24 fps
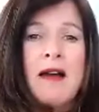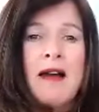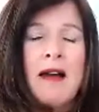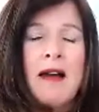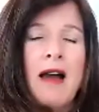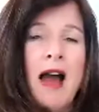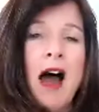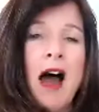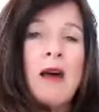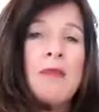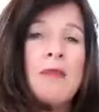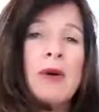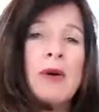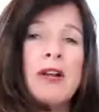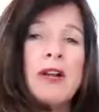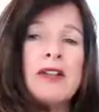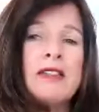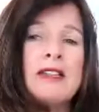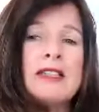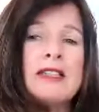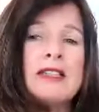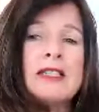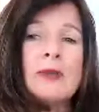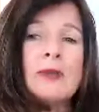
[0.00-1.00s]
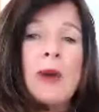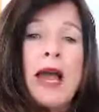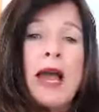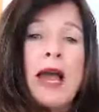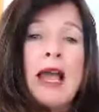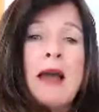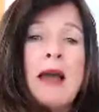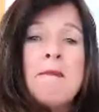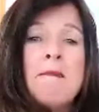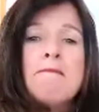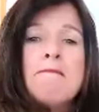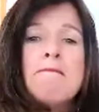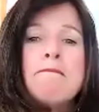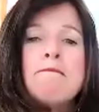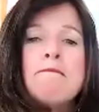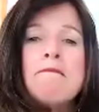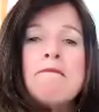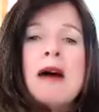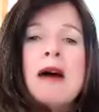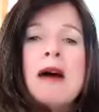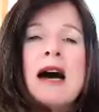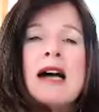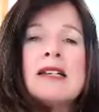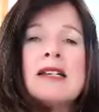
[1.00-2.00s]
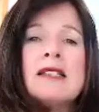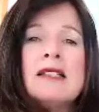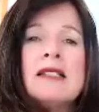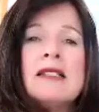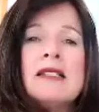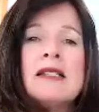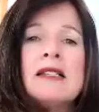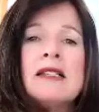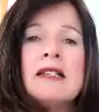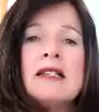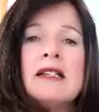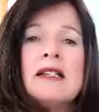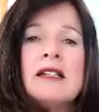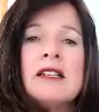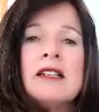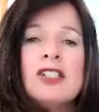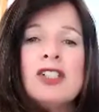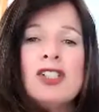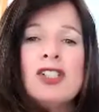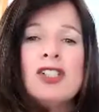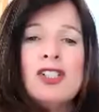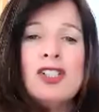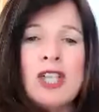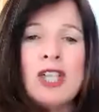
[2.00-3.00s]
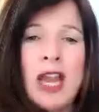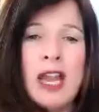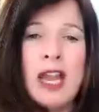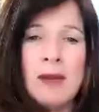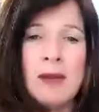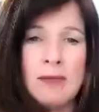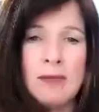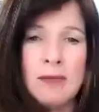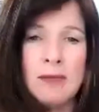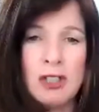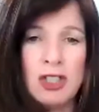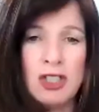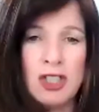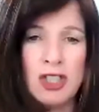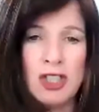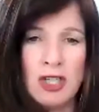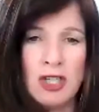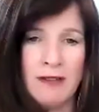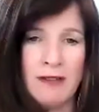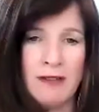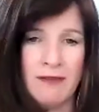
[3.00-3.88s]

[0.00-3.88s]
I'll put it this way, must shapeshift